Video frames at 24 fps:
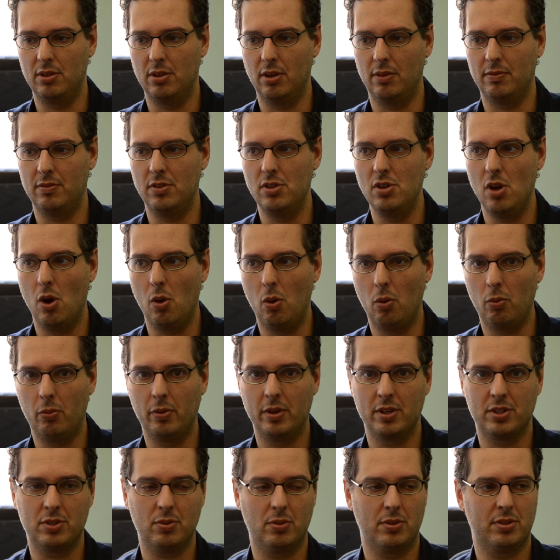you have no
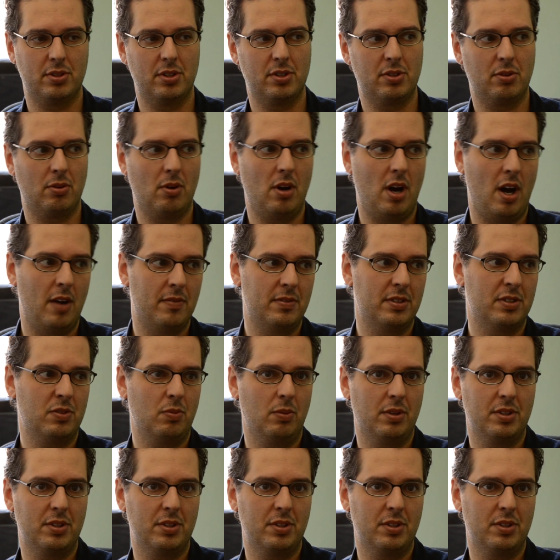resources or office